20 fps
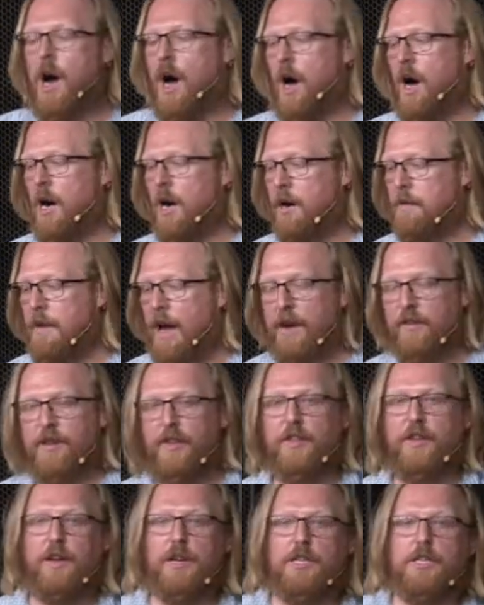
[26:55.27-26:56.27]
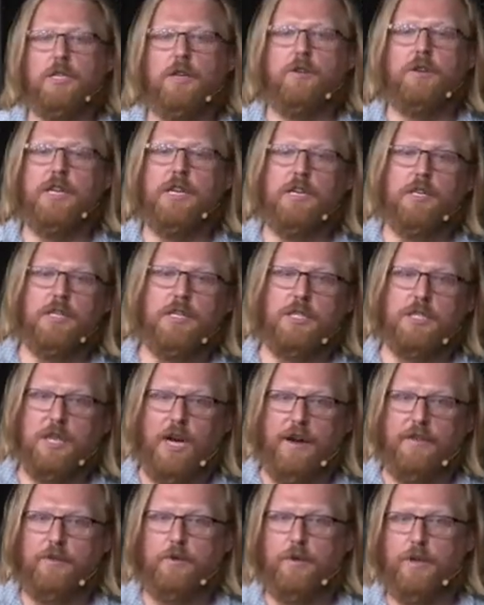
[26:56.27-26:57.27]
Everything I showed here is
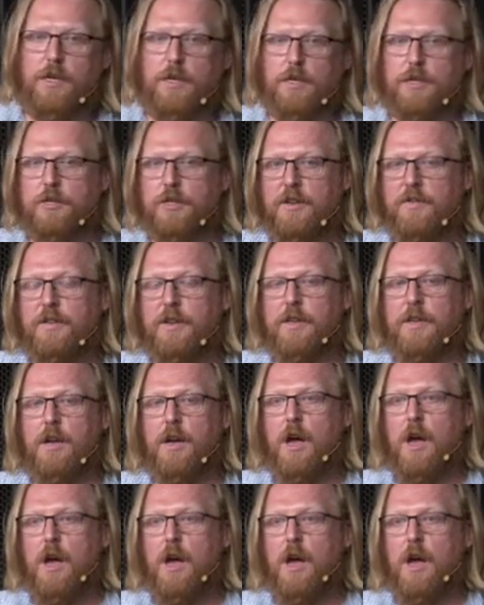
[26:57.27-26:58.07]
software driven.